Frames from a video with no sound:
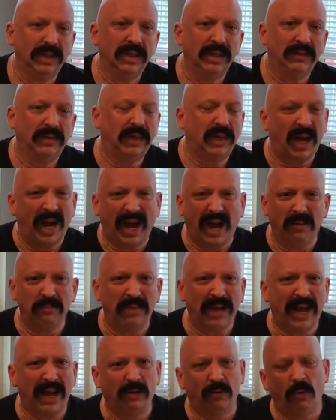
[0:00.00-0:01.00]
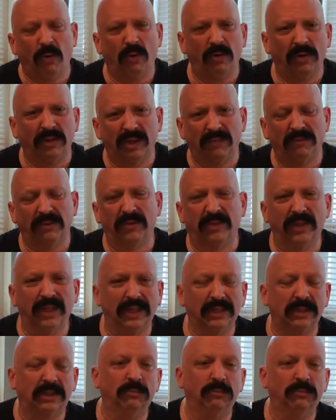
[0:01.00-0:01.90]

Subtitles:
the combat, all the different things.